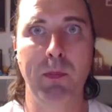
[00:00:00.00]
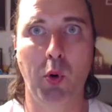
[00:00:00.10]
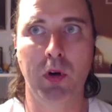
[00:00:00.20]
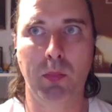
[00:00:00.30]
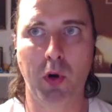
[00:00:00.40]

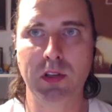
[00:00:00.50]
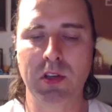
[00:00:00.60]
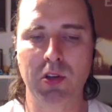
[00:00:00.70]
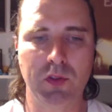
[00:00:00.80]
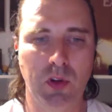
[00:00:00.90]
important
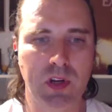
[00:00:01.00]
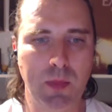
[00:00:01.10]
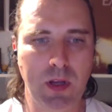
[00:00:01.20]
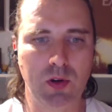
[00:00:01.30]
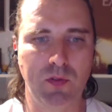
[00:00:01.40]
process of
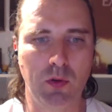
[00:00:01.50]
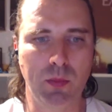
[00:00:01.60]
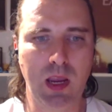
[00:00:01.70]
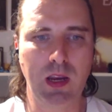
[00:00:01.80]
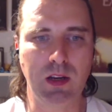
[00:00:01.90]
documentary
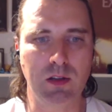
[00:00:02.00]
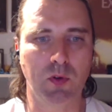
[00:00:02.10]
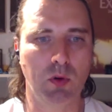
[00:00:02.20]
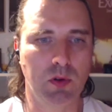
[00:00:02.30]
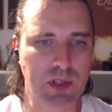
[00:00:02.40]
filmmaking is,
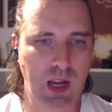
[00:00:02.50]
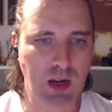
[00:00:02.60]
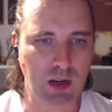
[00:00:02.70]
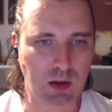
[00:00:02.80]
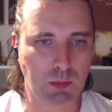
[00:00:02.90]
of course,
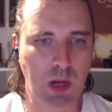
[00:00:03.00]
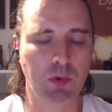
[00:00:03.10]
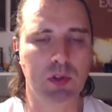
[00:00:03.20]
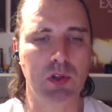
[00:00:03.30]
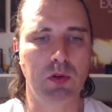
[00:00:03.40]
getting
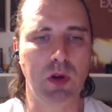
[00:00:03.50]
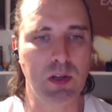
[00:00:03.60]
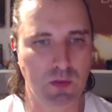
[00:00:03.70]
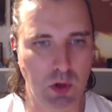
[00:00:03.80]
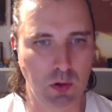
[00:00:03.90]
people to
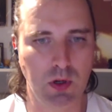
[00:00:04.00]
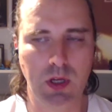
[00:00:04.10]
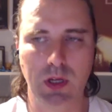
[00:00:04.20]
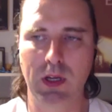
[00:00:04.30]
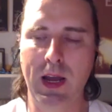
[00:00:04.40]
interview
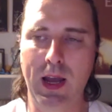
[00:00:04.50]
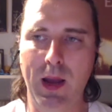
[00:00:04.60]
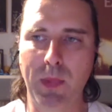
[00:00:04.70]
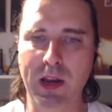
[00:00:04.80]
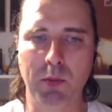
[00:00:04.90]

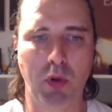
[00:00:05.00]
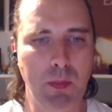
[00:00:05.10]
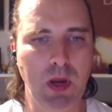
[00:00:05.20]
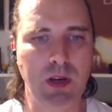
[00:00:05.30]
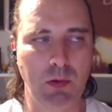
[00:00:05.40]
and
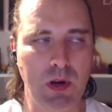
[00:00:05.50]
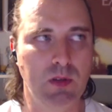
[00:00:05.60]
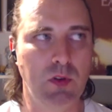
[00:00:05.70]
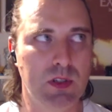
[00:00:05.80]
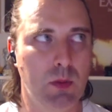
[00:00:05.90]
prepping their
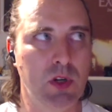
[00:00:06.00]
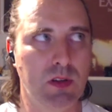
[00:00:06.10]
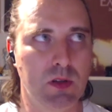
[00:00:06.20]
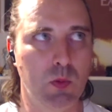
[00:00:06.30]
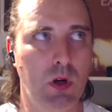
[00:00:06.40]
interview
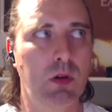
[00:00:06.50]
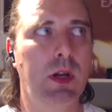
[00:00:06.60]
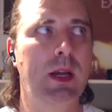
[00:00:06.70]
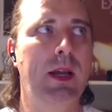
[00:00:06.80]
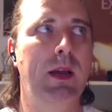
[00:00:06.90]
subjects as
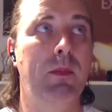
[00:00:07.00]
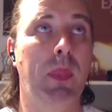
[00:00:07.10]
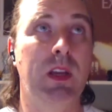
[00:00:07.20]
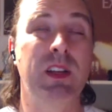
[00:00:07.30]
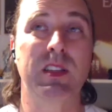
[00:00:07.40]
well.
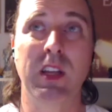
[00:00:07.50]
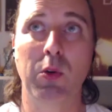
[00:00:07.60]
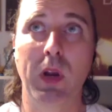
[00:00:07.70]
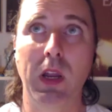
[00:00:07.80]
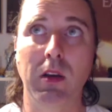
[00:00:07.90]

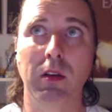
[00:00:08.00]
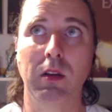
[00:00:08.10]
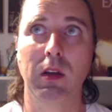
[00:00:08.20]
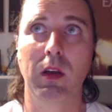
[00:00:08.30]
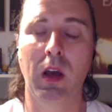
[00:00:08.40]

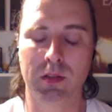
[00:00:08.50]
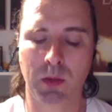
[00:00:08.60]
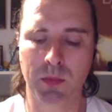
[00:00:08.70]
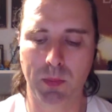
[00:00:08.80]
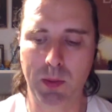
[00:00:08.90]
Considering
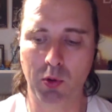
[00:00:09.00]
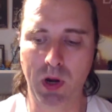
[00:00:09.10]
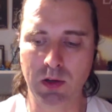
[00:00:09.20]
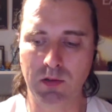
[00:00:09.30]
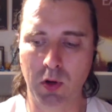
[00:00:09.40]
some of the people
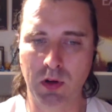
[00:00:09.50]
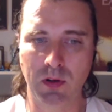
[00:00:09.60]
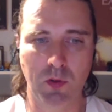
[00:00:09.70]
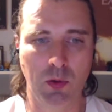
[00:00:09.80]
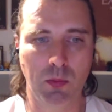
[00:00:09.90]
who interviewed in
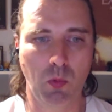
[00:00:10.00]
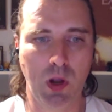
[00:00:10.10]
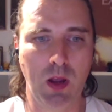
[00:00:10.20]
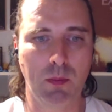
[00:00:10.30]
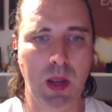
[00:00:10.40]
the film
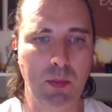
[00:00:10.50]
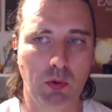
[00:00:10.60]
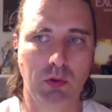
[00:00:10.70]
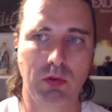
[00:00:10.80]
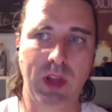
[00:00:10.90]
were
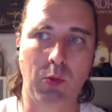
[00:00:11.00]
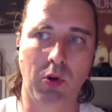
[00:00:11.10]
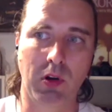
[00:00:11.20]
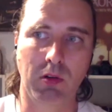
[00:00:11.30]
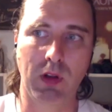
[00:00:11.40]
people that
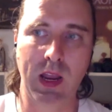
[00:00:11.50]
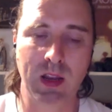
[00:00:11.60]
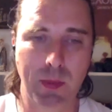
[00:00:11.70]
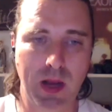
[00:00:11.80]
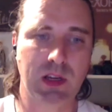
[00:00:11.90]
were
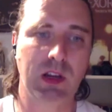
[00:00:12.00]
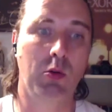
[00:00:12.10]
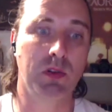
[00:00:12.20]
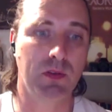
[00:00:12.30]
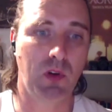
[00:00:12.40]
in the massacre
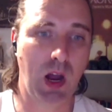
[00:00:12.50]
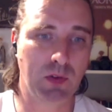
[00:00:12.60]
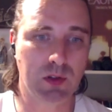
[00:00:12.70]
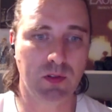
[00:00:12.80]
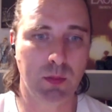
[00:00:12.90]
or
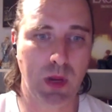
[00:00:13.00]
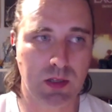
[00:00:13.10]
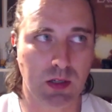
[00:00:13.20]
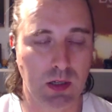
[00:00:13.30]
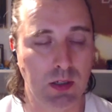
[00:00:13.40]
survivors of the
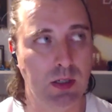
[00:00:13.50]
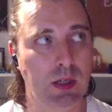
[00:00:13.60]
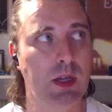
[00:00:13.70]
massacre,